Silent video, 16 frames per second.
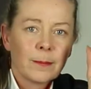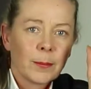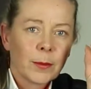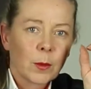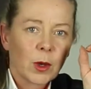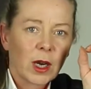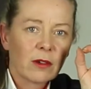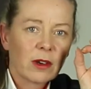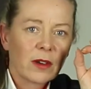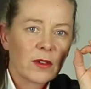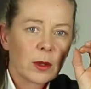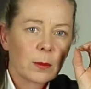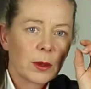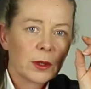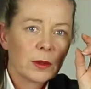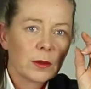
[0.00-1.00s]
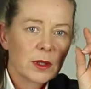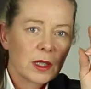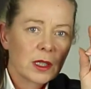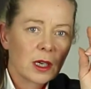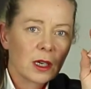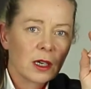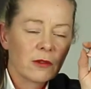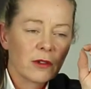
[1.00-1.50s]
Wherever the blue
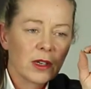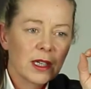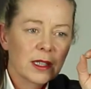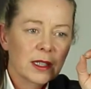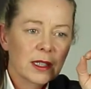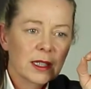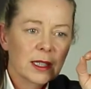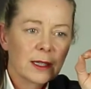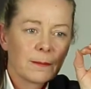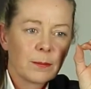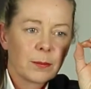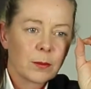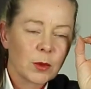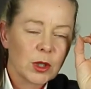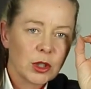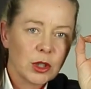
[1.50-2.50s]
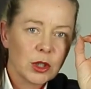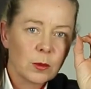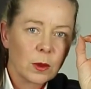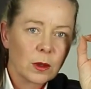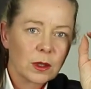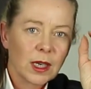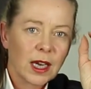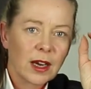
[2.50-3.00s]
star is, which you
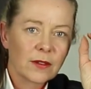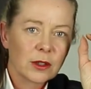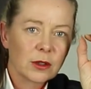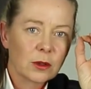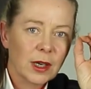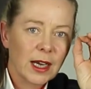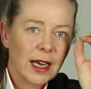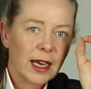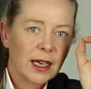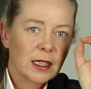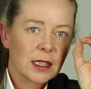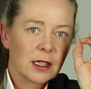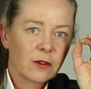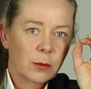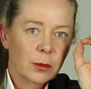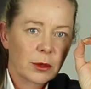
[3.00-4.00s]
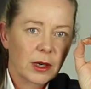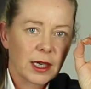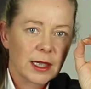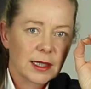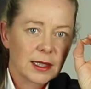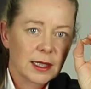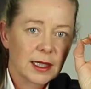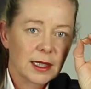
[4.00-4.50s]
want to have as your active
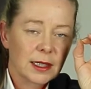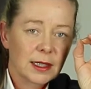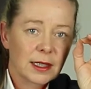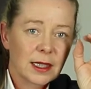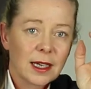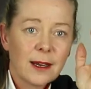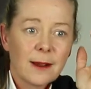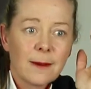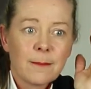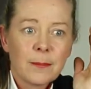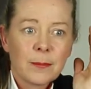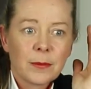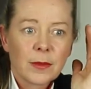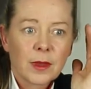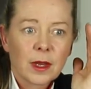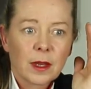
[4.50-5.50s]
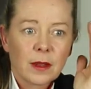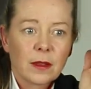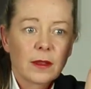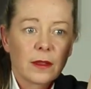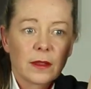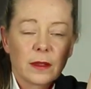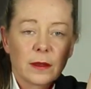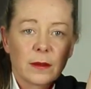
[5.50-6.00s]
price list,
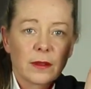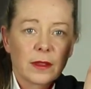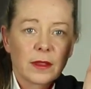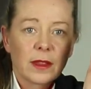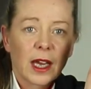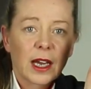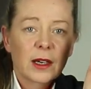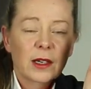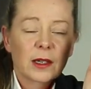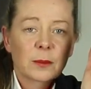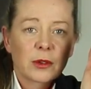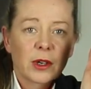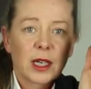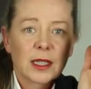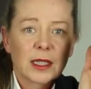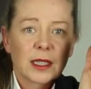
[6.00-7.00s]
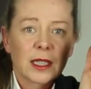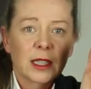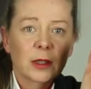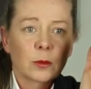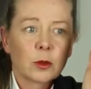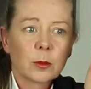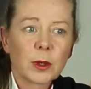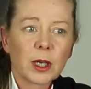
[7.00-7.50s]
that price list
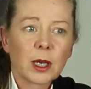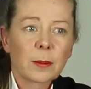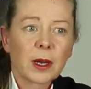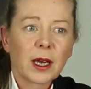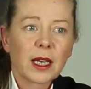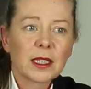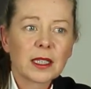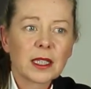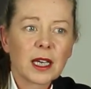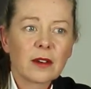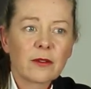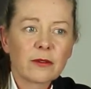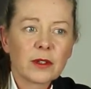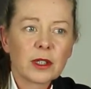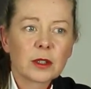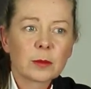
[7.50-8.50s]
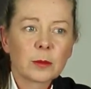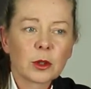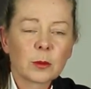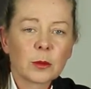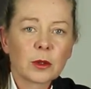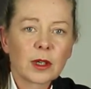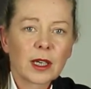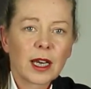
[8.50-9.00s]
will be applied to every
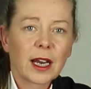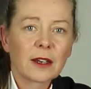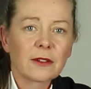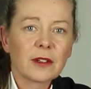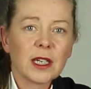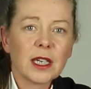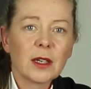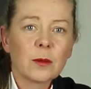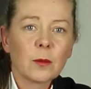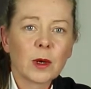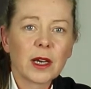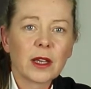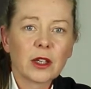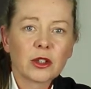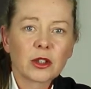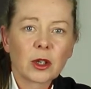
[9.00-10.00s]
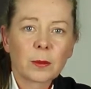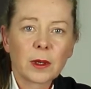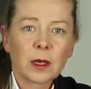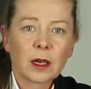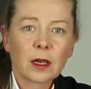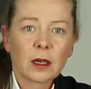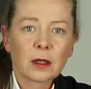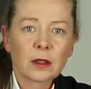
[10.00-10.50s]
SmugMug gallery where the shopping
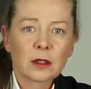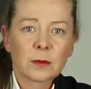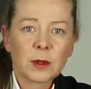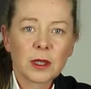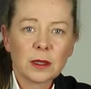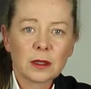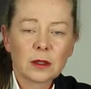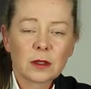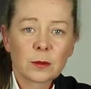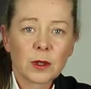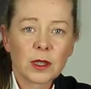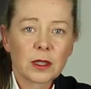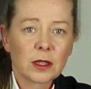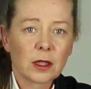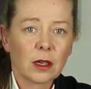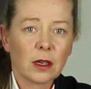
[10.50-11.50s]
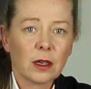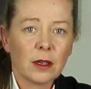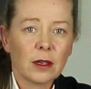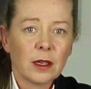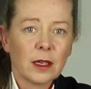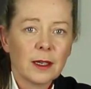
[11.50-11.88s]
cart has been switched on.